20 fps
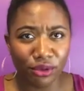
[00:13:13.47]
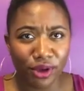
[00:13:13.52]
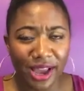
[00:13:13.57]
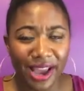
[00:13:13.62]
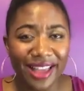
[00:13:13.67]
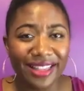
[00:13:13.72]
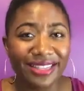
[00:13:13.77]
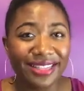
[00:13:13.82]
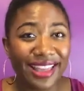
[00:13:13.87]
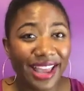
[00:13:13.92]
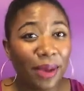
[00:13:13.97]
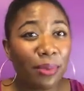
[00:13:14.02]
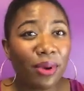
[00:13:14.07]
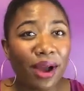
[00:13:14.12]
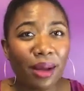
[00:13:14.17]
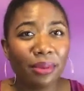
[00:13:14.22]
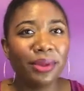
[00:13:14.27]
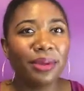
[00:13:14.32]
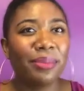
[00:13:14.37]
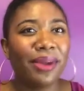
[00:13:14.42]
and they
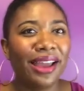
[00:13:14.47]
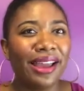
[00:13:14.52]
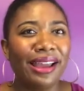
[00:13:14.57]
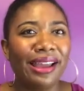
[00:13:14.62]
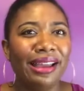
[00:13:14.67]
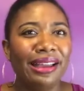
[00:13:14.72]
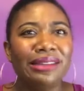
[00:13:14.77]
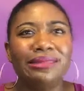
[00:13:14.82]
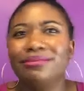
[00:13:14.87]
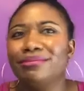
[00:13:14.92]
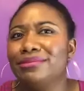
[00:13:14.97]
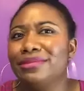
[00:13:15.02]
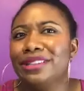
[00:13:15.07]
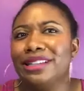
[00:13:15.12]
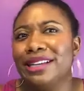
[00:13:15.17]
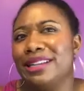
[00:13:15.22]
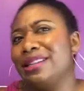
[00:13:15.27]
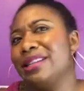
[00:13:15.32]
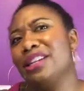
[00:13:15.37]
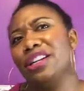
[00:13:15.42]
probably paid
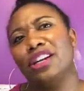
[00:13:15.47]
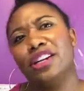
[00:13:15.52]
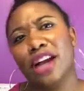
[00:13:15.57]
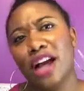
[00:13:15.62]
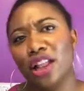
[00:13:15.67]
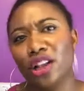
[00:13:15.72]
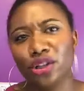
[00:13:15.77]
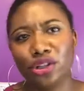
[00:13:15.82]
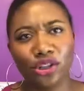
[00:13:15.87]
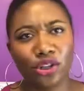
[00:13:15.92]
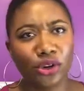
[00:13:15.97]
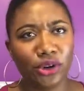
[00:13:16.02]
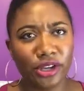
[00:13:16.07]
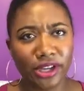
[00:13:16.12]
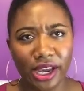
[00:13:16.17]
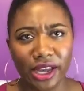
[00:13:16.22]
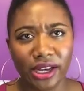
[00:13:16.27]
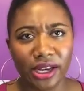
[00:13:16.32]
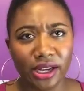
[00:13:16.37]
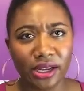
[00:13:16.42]
less than $1 to
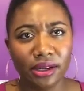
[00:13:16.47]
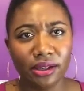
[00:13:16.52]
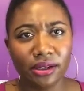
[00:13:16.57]
create it.